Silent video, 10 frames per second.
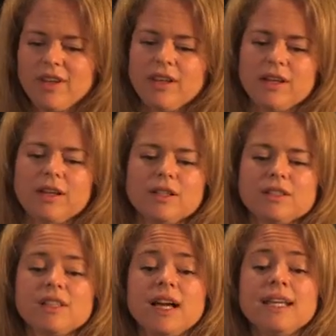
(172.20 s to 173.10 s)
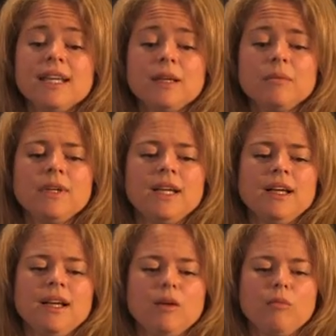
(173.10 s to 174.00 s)
SICEM,
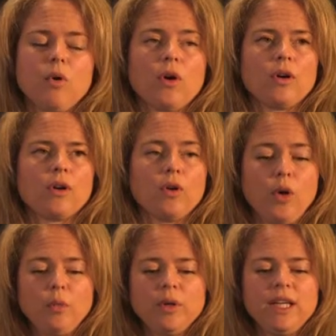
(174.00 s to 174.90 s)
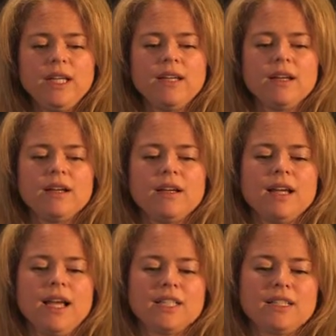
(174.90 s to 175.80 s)
more globally,
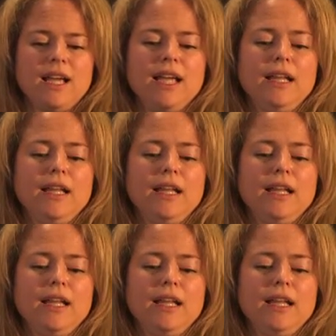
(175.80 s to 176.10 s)
has